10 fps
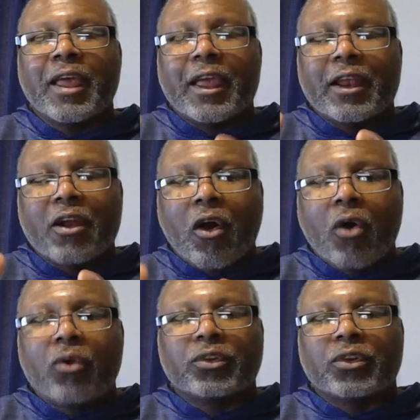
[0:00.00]
and
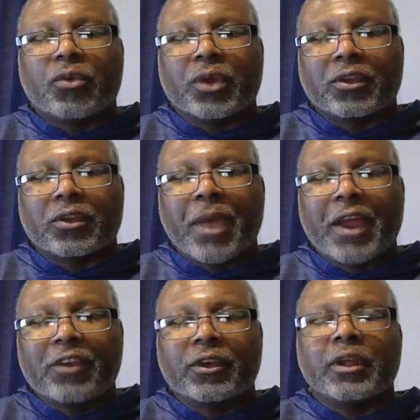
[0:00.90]
also
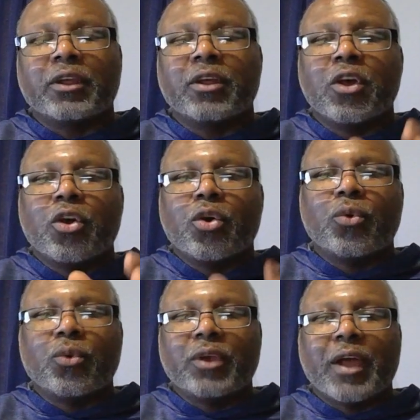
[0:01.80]
especially
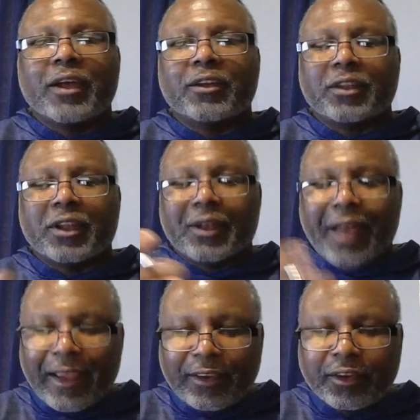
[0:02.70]
who does the
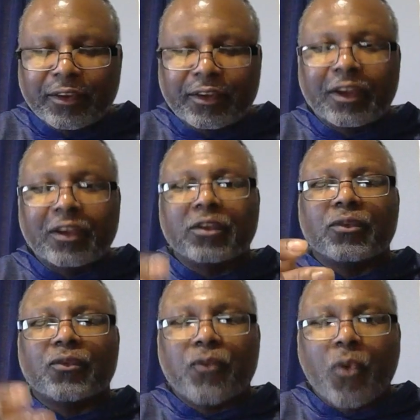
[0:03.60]
licensings
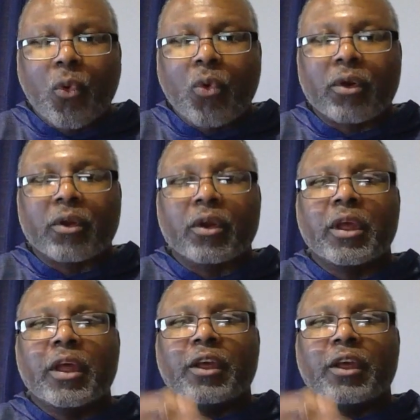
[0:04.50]
for